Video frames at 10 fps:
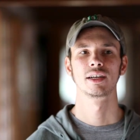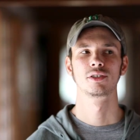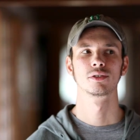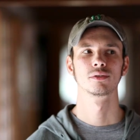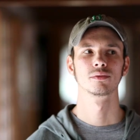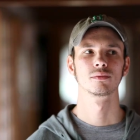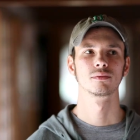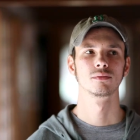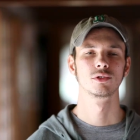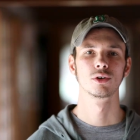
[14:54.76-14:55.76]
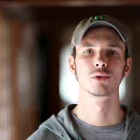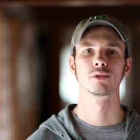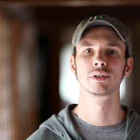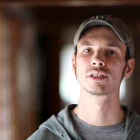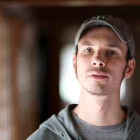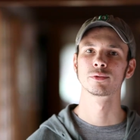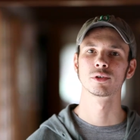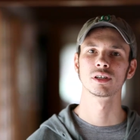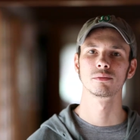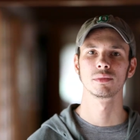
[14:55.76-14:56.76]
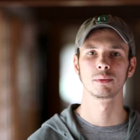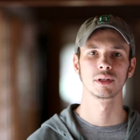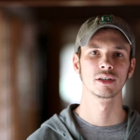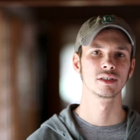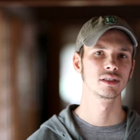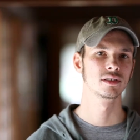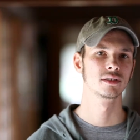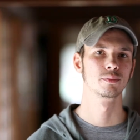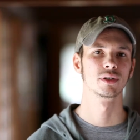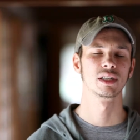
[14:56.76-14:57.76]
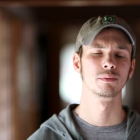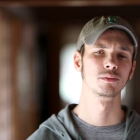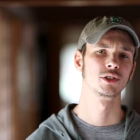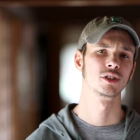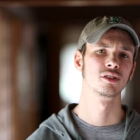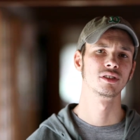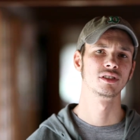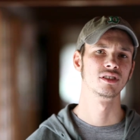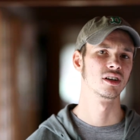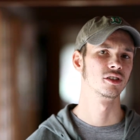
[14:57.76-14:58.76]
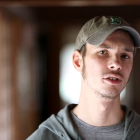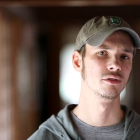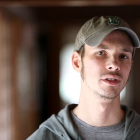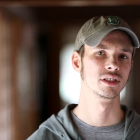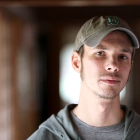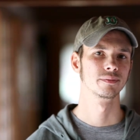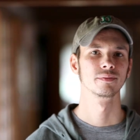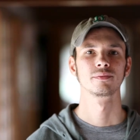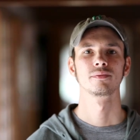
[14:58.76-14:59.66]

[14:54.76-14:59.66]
I don't know the reason for it, maybe there is, but I'm sure it's not a good reason.